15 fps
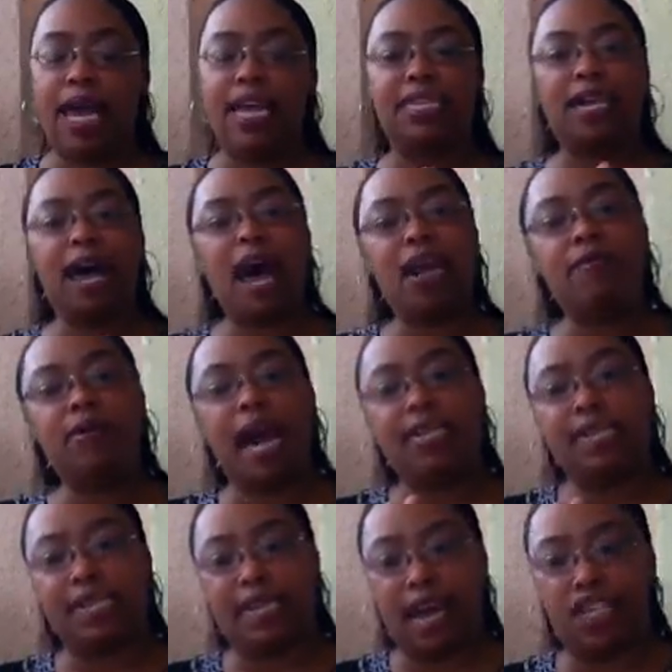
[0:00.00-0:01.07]
It's kind of like
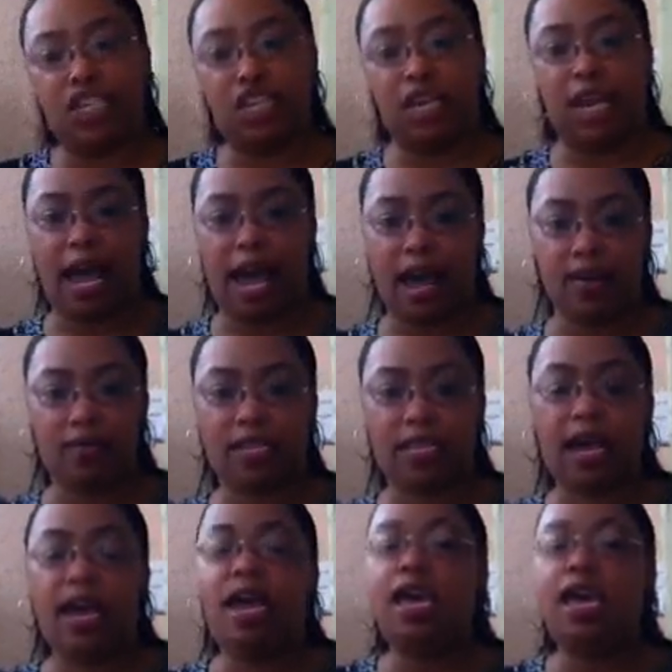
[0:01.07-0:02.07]
staging a house.